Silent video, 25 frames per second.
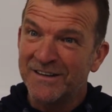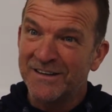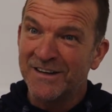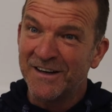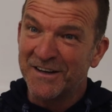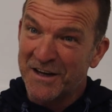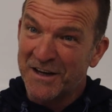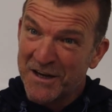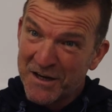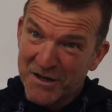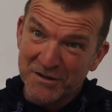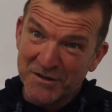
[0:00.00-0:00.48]

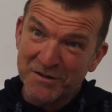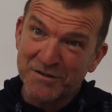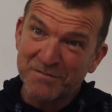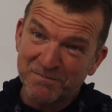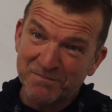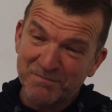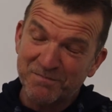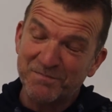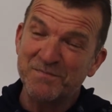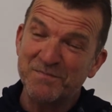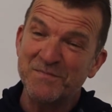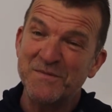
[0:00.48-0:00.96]
and he's,
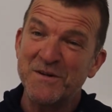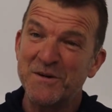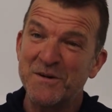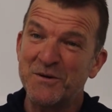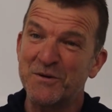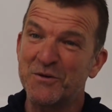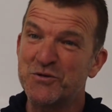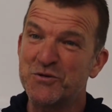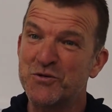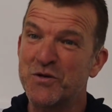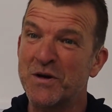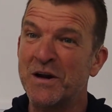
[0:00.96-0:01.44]
you
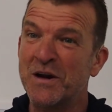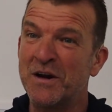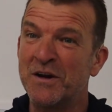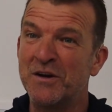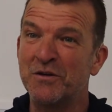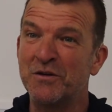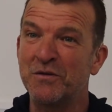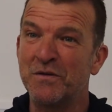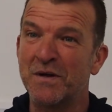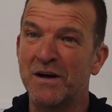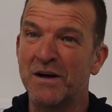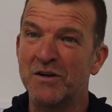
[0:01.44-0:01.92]
know, training to
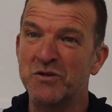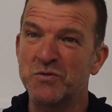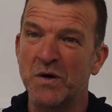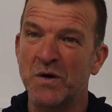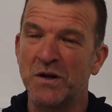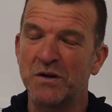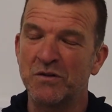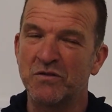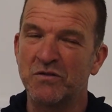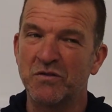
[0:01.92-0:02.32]
do that as well.